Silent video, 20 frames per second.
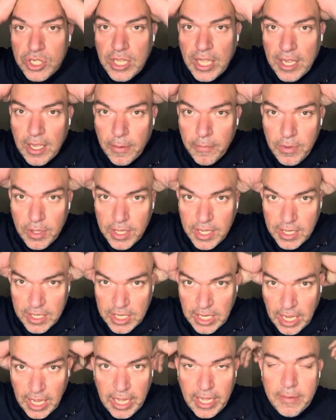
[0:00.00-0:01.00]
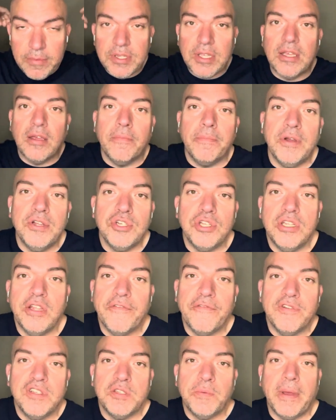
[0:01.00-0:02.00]
like a million times, like a bunch of
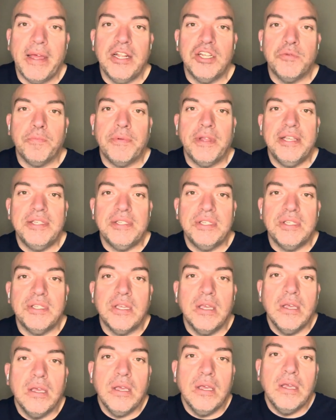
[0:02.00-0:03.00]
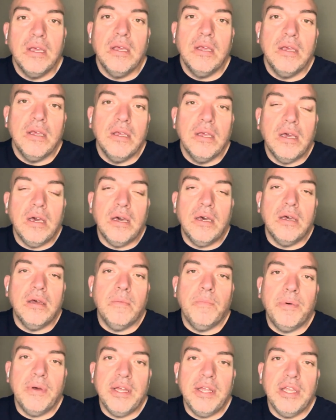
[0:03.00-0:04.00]
different Spanish places.
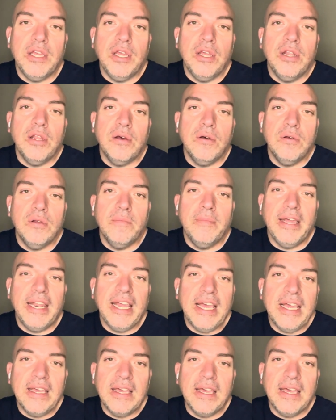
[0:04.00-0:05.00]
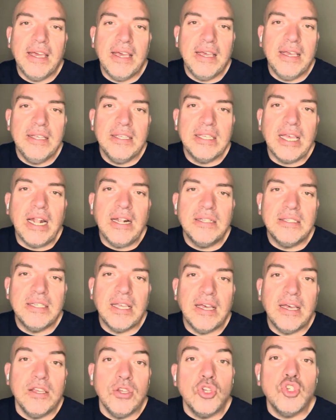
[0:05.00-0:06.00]
But, you know, merengue y
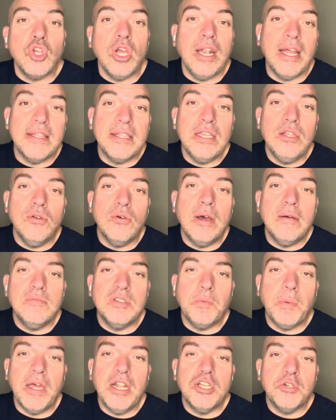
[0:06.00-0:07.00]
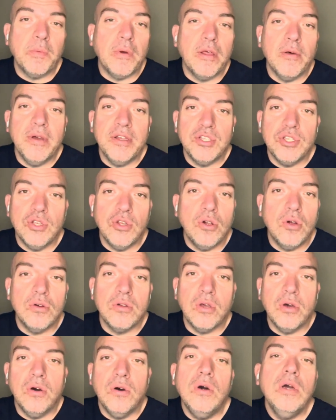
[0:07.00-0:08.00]
salsa. Yo soy Latino. I'm Spanish, by the way, so don't
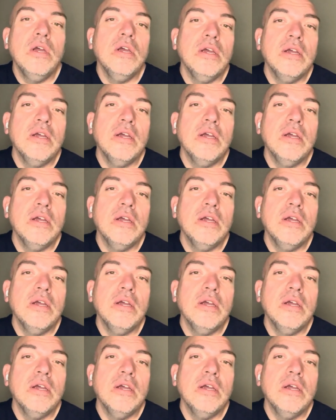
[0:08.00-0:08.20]
go,